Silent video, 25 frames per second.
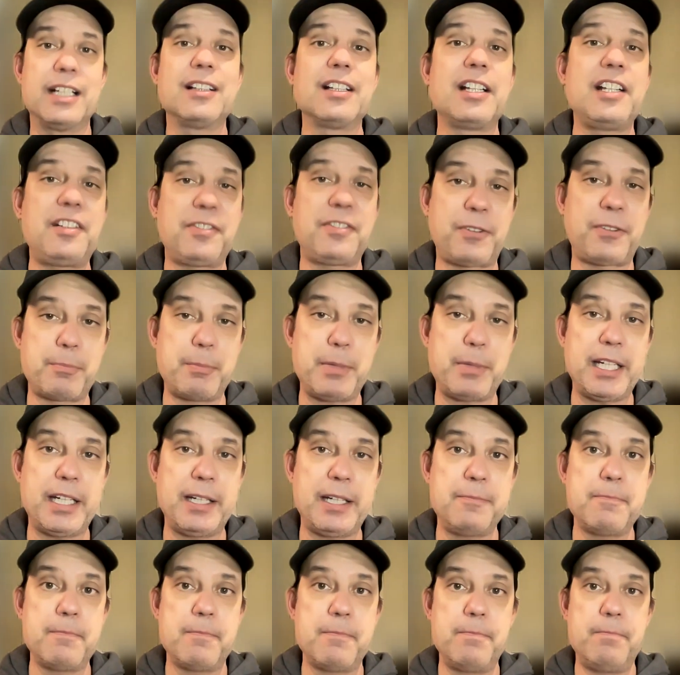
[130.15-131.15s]
At least for
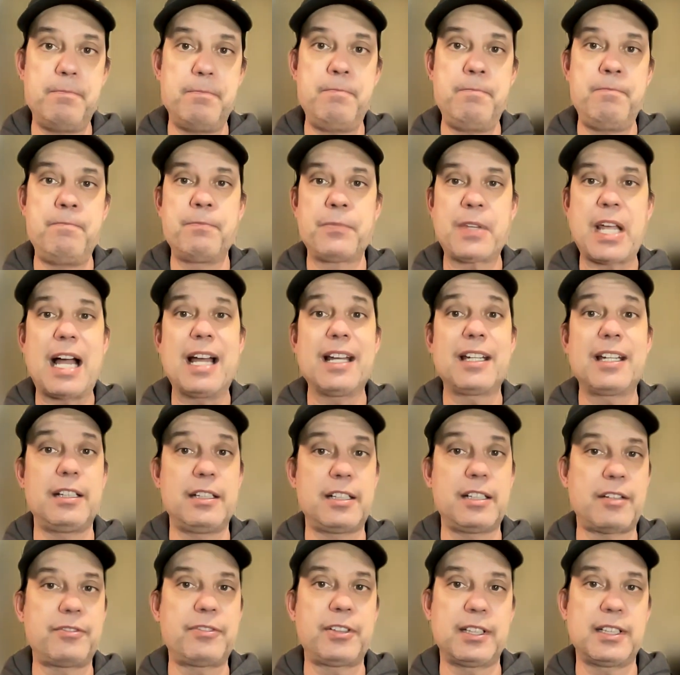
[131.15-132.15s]
me, I can
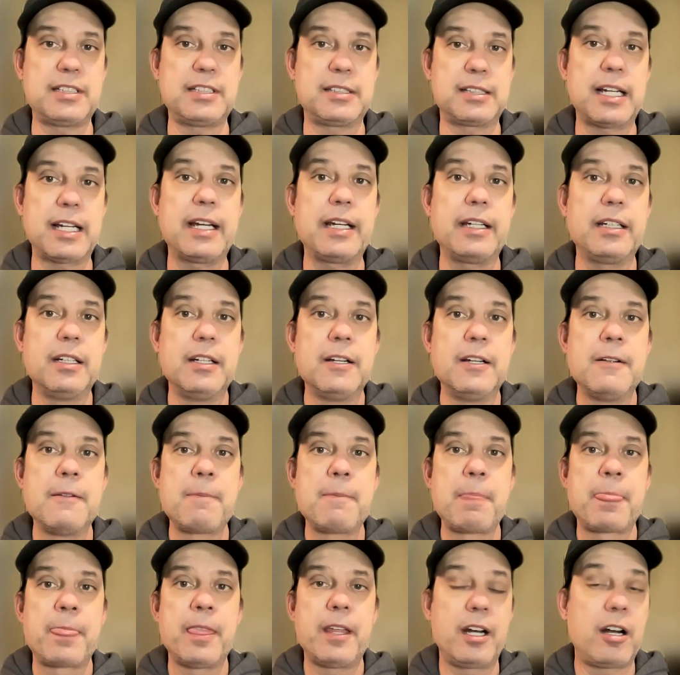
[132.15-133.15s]
definitely say
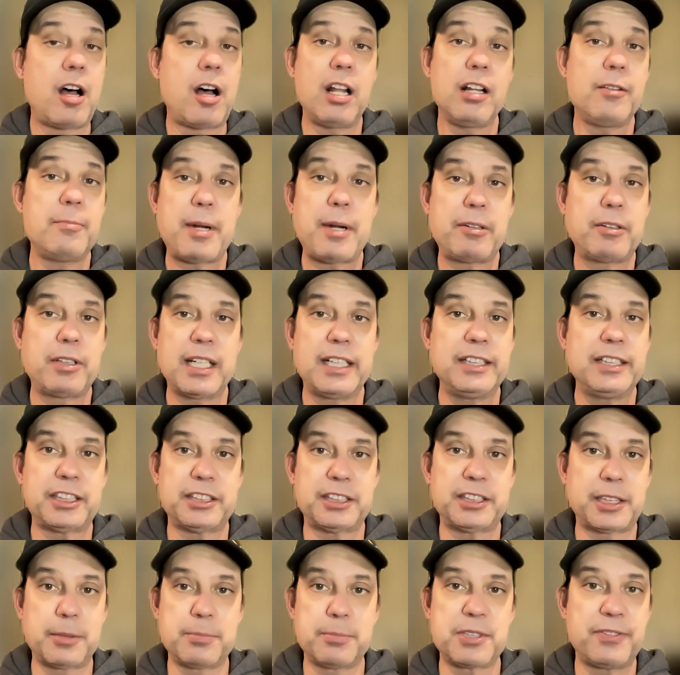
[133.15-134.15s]
that all of my
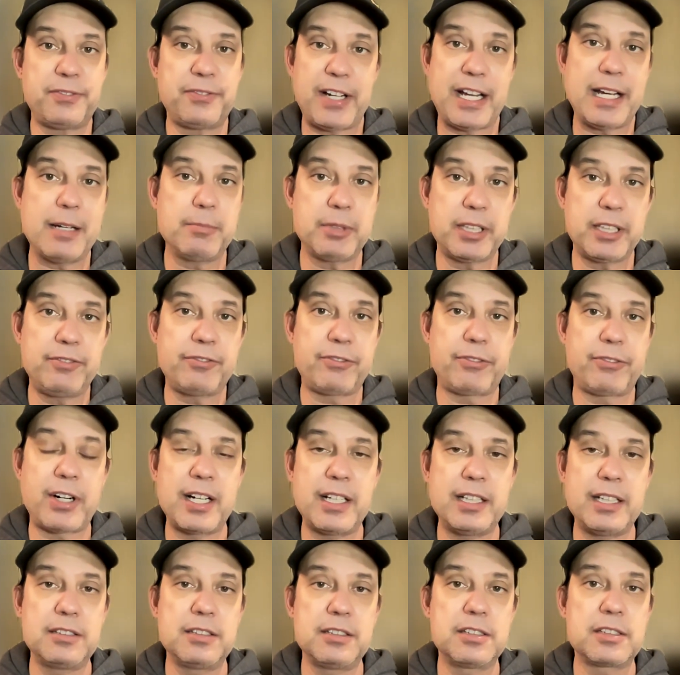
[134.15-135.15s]
relationships, family,
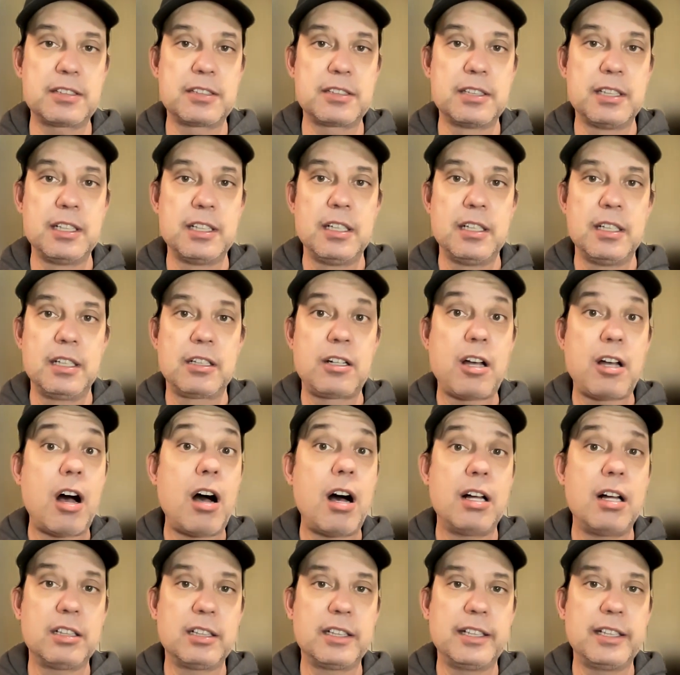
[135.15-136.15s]
friends,
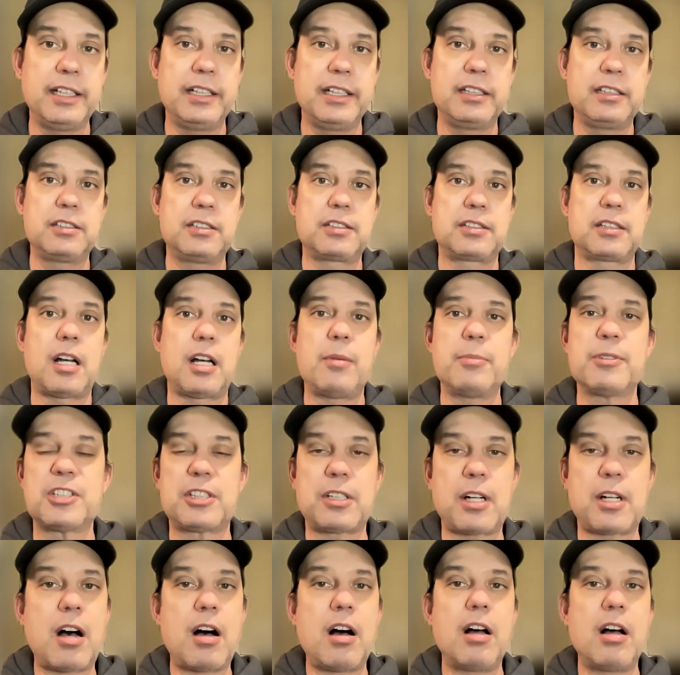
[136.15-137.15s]
colleagues,
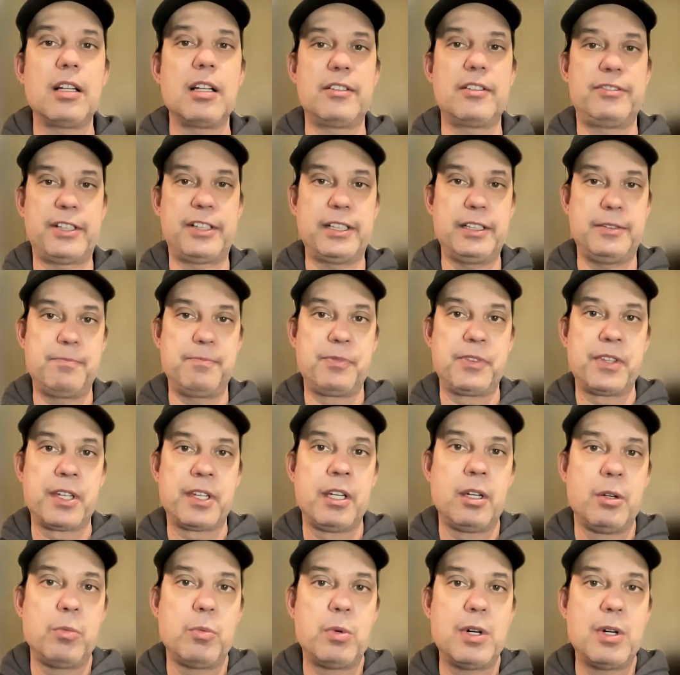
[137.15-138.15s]
almost all of it
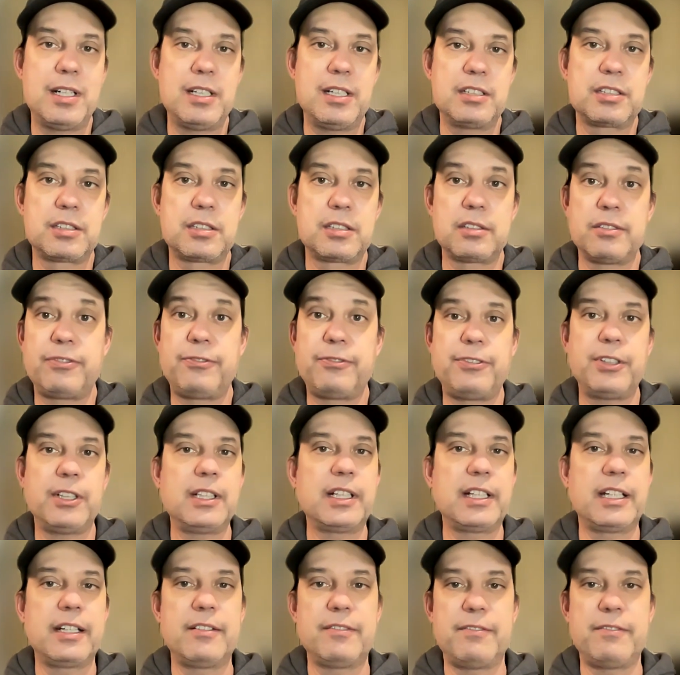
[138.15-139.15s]
was
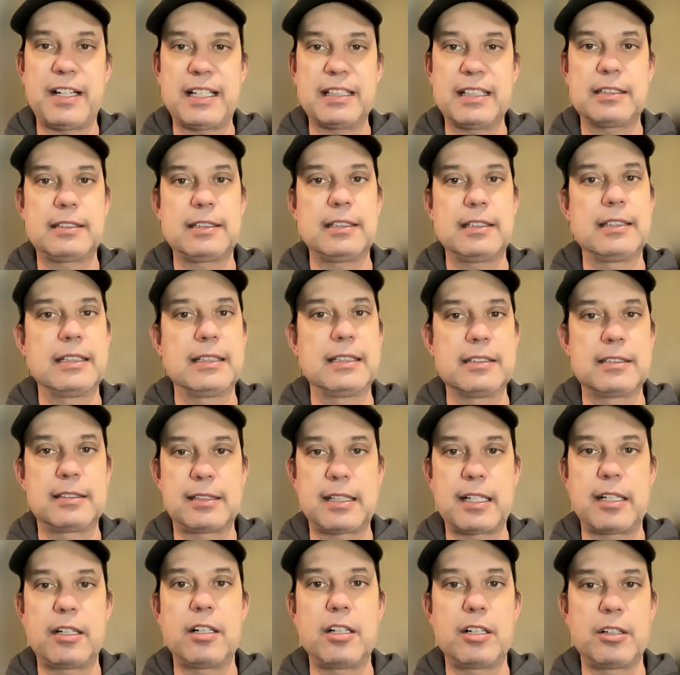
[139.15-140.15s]
fully invested and
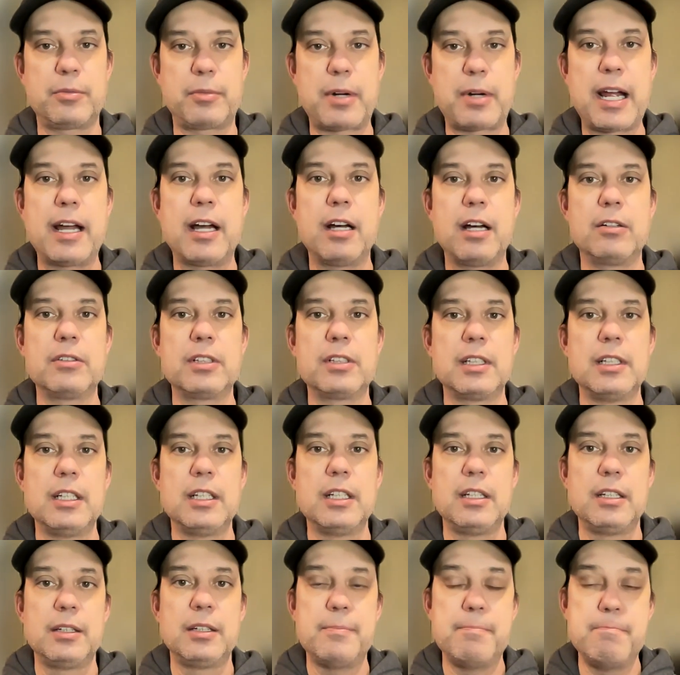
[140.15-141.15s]
centered around
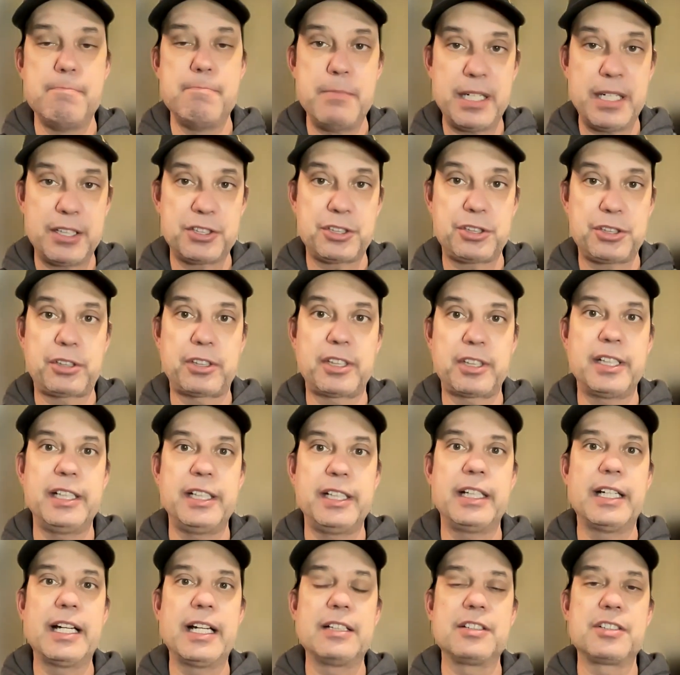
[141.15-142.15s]

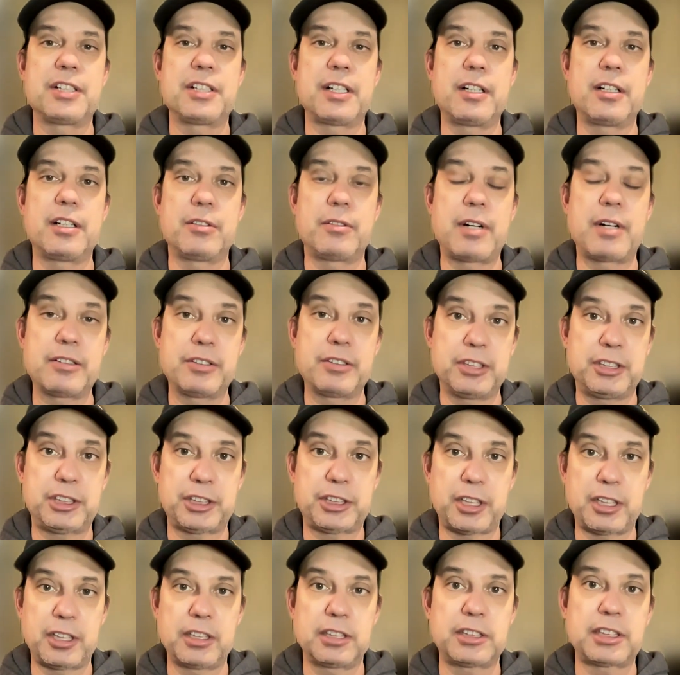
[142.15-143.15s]
ministry and centered around the
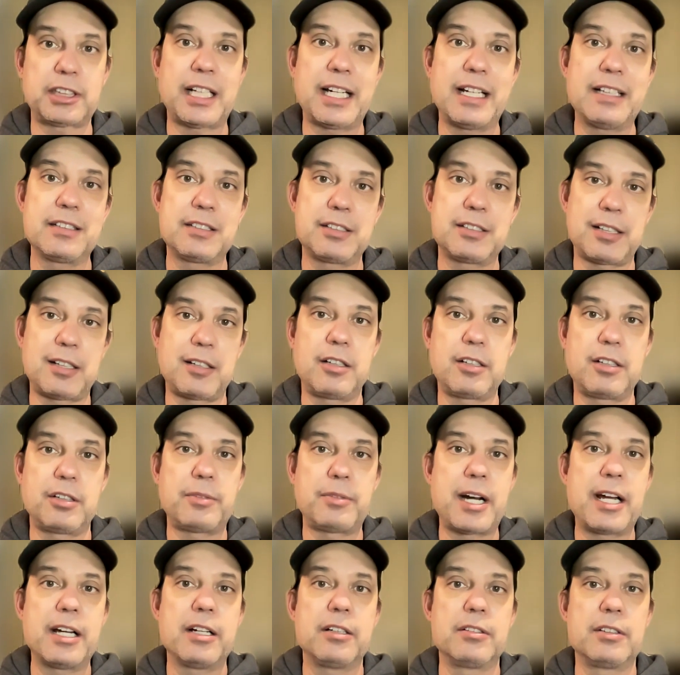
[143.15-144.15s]
church and centered
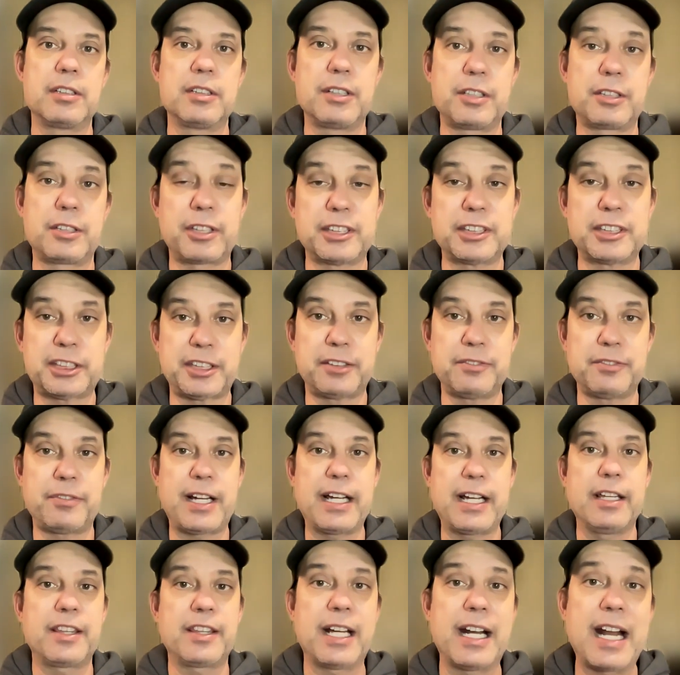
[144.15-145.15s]
around the Christian
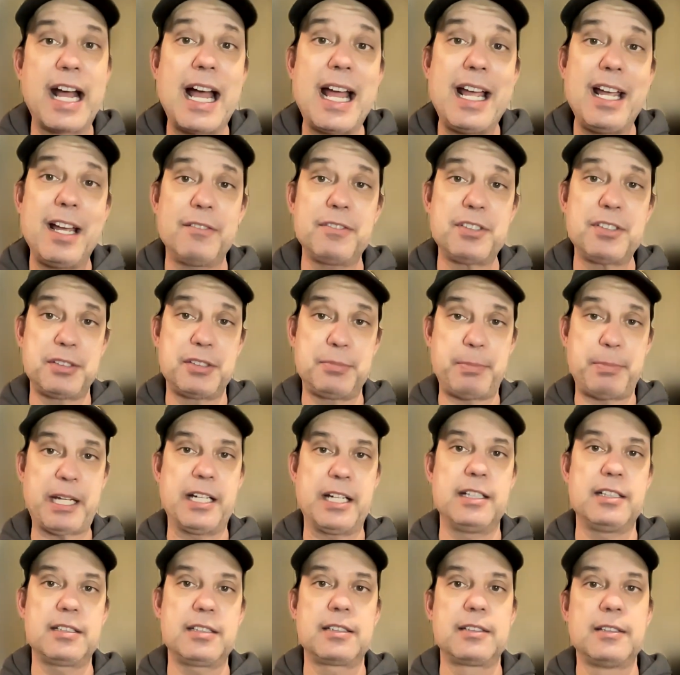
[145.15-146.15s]
faith. And I have
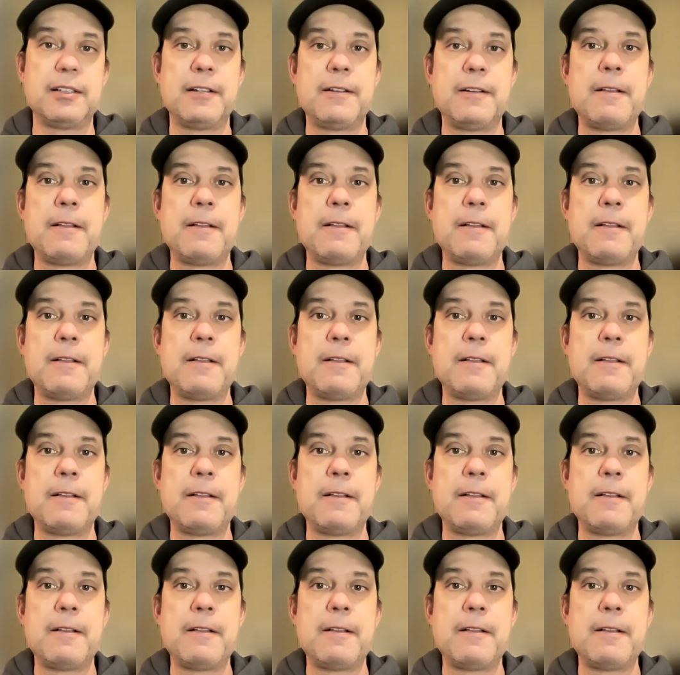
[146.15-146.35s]
spent,